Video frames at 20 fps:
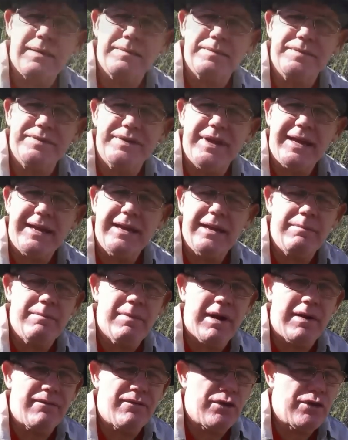I'm taking
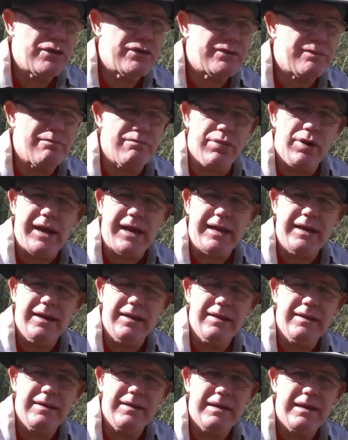my first
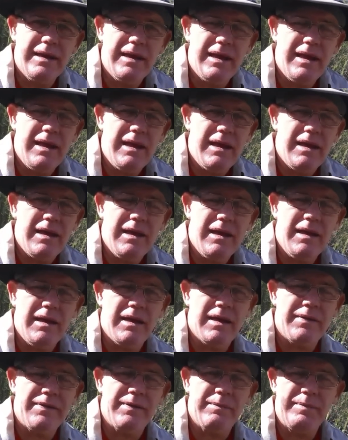break
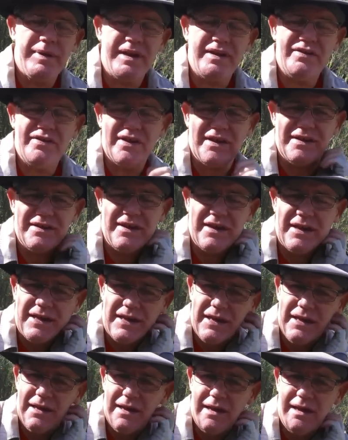on the
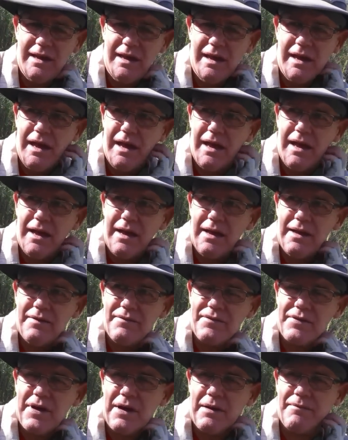PCT.
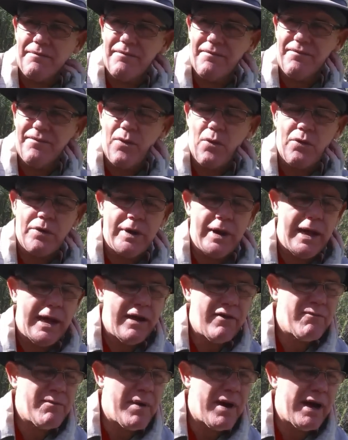I've come
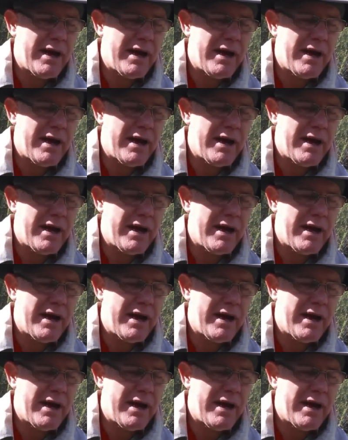4.5